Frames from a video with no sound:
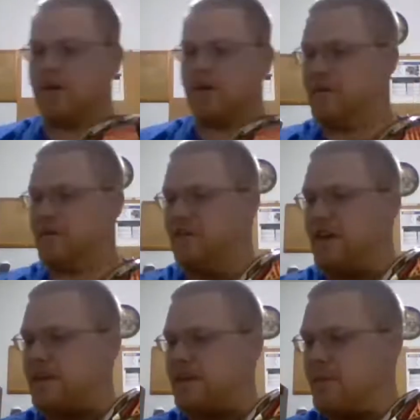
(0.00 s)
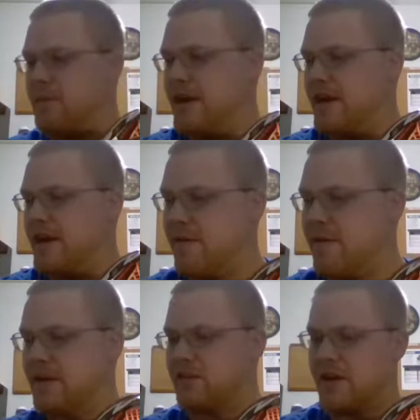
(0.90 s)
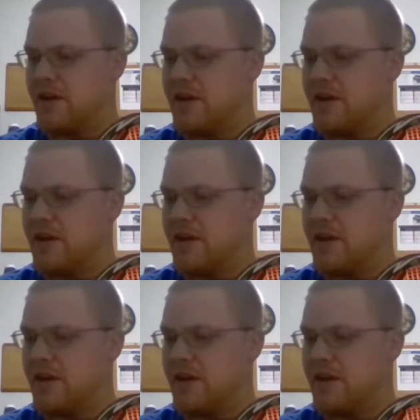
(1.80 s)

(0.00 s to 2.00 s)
take the body off of it so I can show you